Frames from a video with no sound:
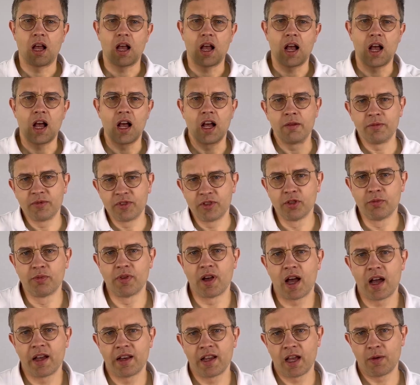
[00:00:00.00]
I'm
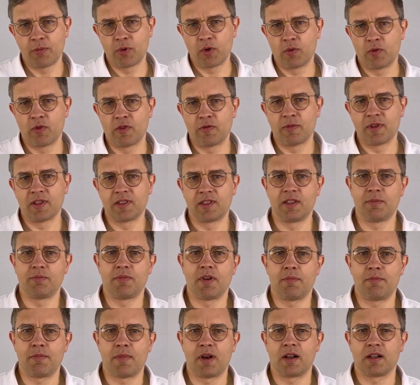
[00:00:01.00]
super unhappy with my
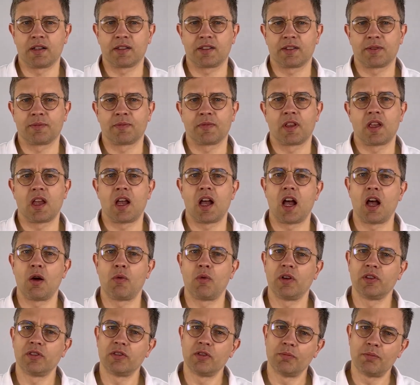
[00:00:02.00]
CPAP mask. I
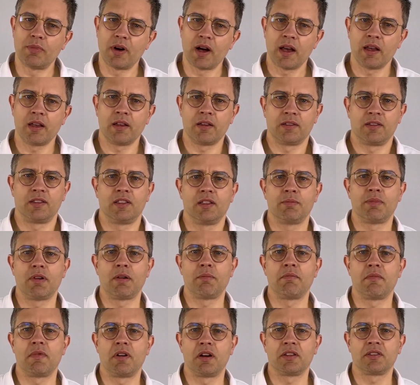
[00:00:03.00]
want to buy a
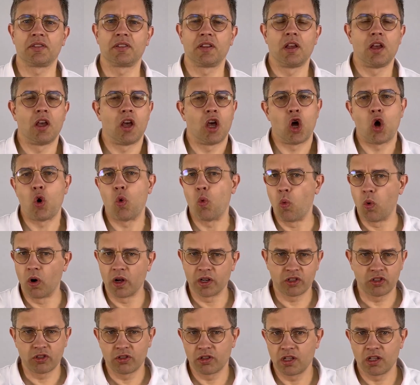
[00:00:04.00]
CPAP mask.
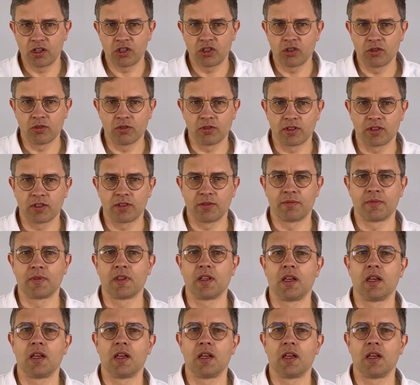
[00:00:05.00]
What should I choose?